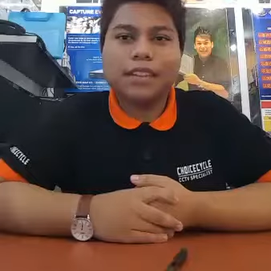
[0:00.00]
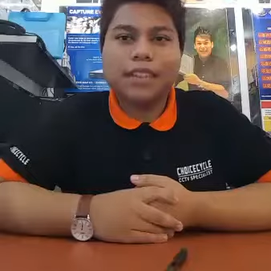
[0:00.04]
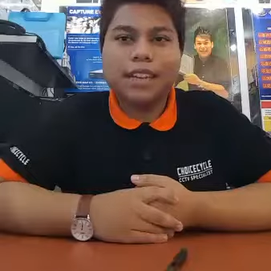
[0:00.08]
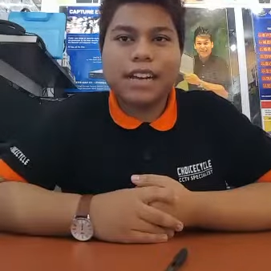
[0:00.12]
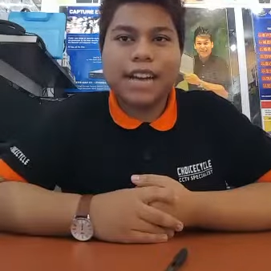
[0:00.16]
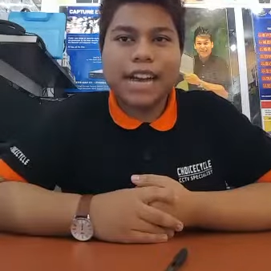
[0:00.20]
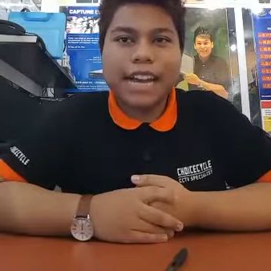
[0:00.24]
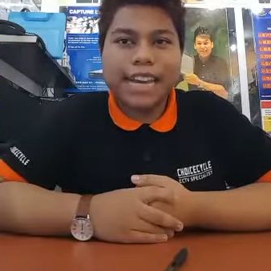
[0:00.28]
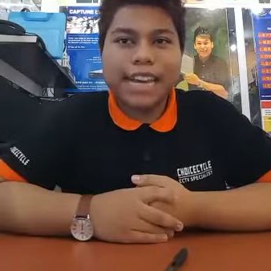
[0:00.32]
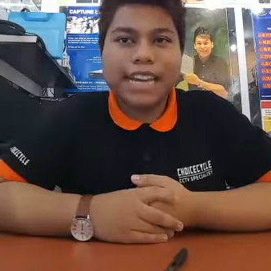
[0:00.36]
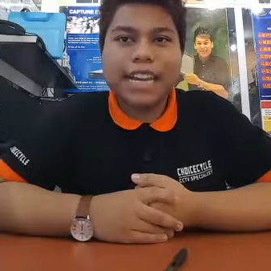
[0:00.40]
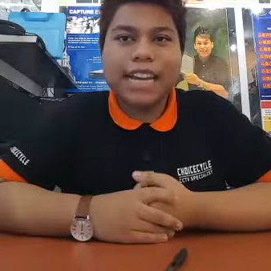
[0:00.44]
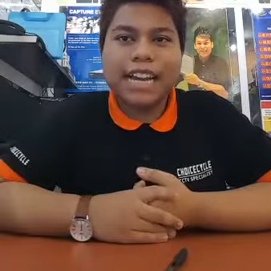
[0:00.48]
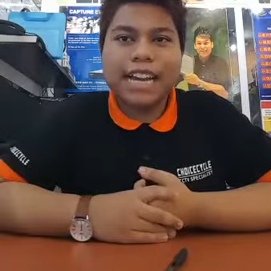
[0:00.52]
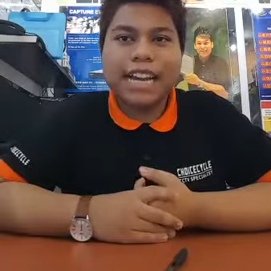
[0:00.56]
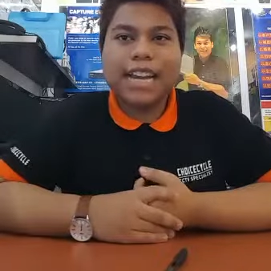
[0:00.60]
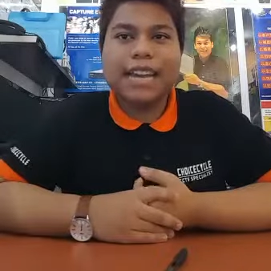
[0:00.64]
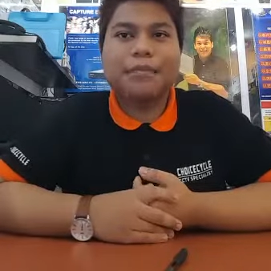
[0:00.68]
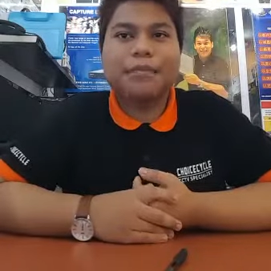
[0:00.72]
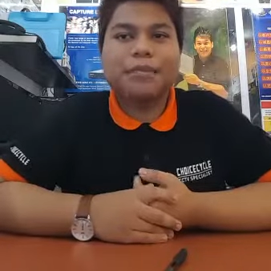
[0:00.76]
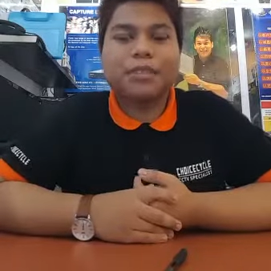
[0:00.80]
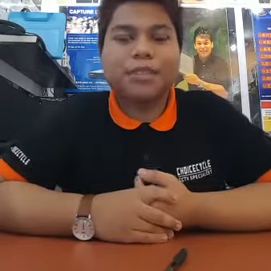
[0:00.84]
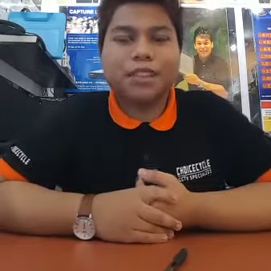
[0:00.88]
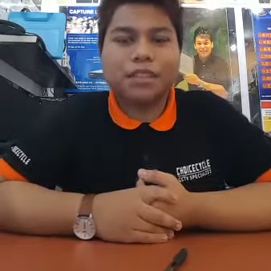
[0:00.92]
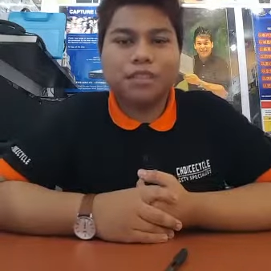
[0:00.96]
Hi,
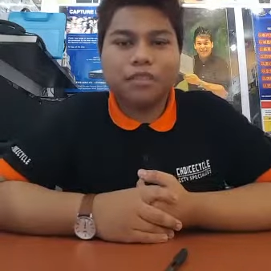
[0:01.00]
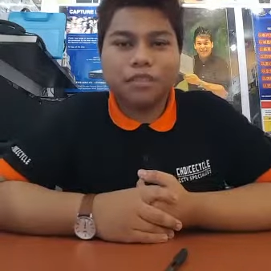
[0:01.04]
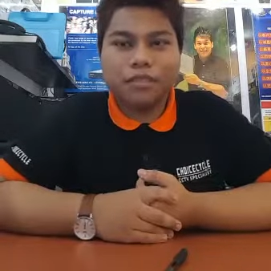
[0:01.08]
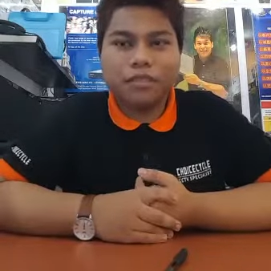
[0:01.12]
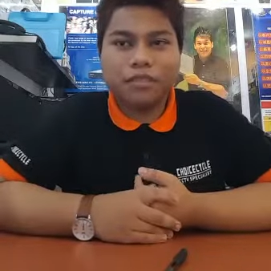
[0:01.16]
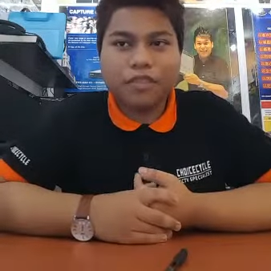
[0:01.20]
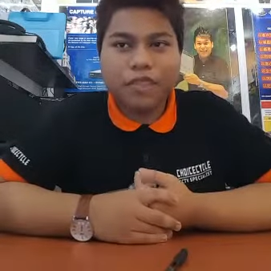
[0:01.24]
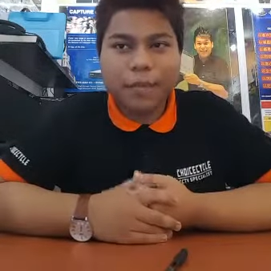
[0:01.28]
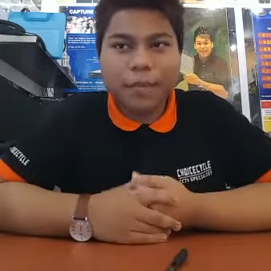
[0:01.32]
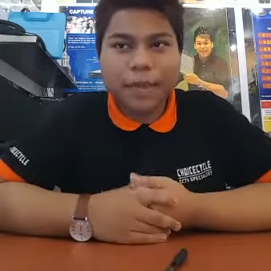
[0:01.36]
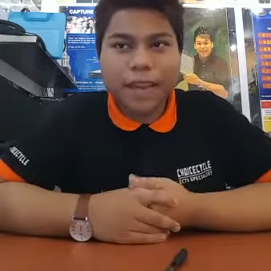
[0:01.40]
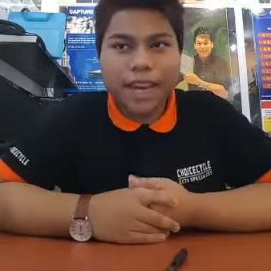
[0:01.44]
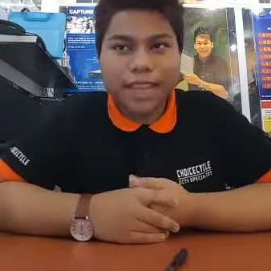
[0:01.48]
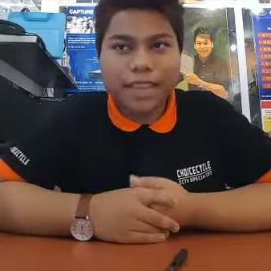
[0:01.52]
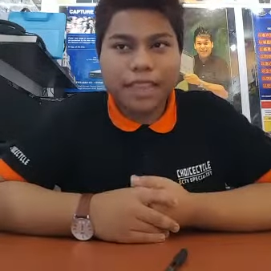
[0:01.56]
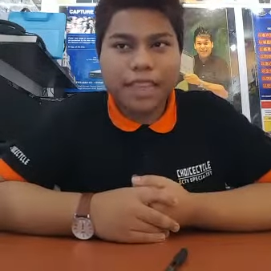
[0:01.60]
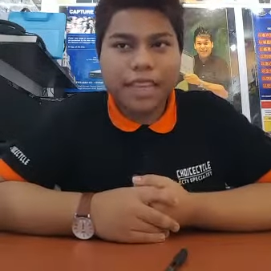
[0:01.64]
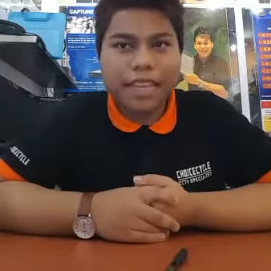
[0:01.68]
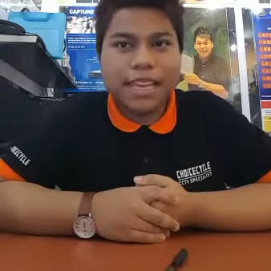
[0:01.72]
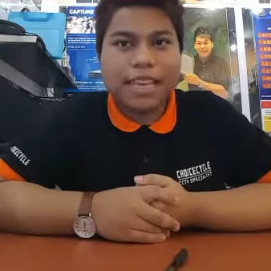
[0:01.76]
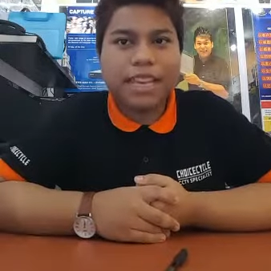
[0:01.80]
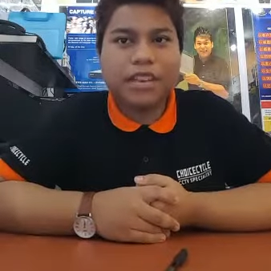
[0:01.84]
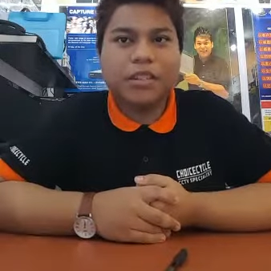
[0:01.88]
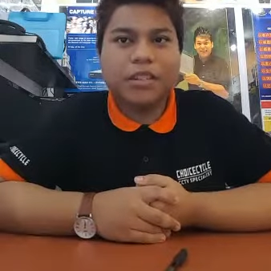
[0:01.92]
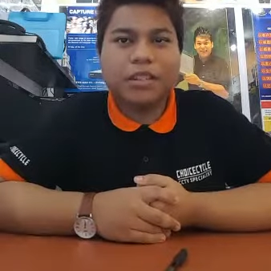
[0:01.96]
I am Shazru from
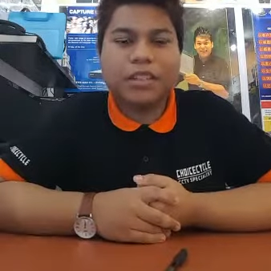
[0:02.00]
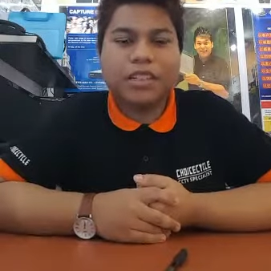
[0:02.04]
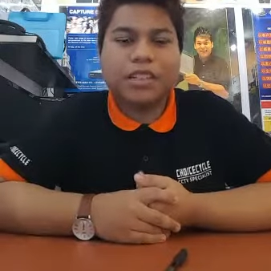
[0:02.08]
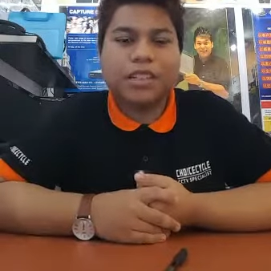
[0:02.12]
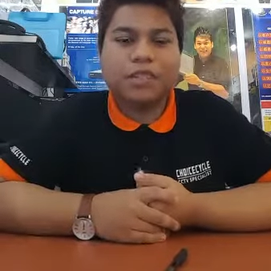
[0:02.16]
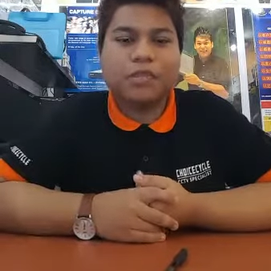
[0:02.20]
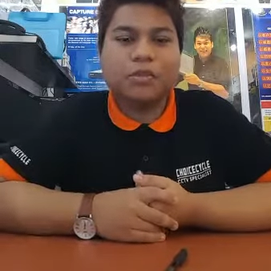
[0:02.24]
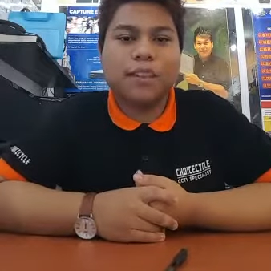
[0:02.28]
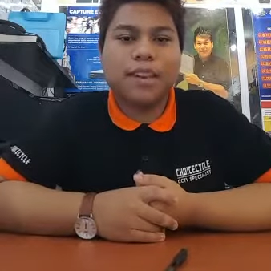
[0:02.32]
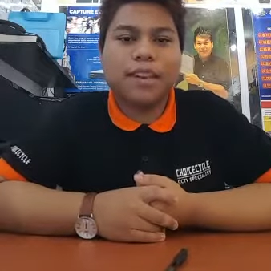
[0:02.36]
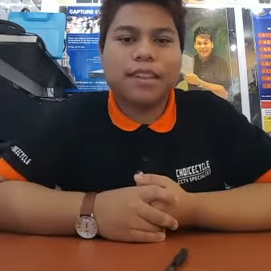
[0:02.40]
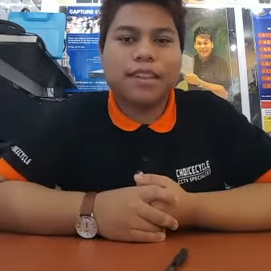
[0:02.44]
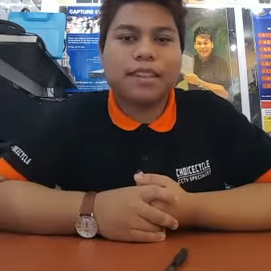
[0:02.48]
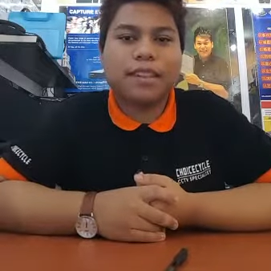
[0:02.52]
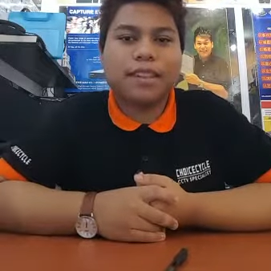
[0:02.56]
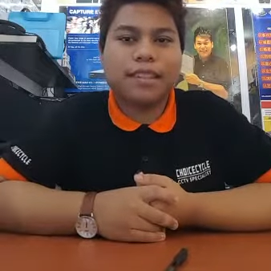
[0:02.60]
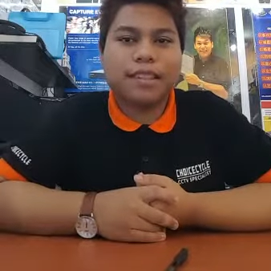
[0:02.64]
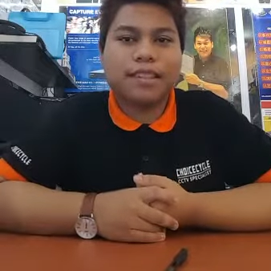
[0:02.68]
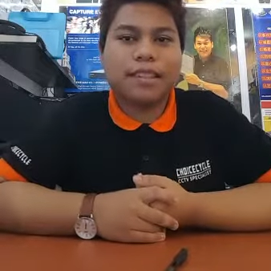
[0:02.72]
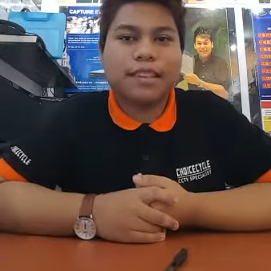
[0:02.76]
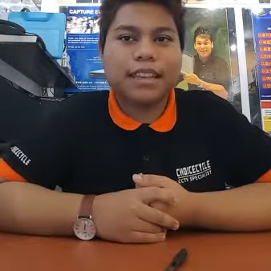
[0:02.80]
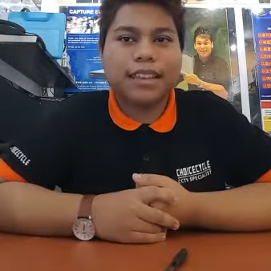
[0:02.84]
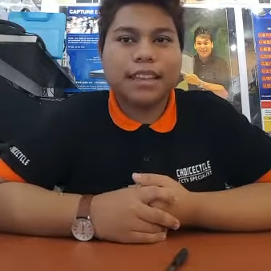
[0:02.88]
IPE College West.